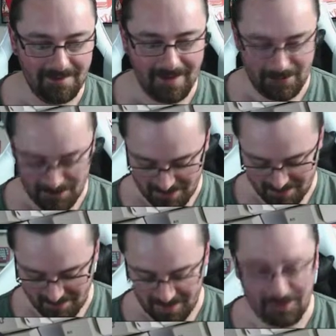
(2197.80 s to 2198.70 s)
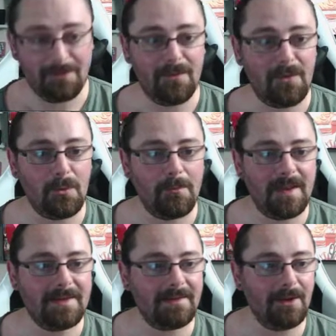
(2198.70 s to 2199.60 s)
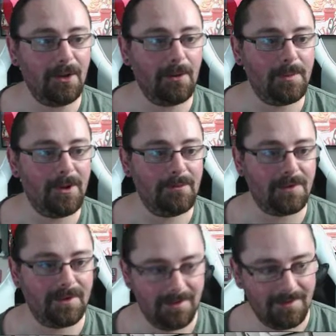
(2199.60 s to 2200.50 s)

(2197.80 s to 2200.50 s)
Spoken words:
I don't know. Another 51 bits and it'll all be over.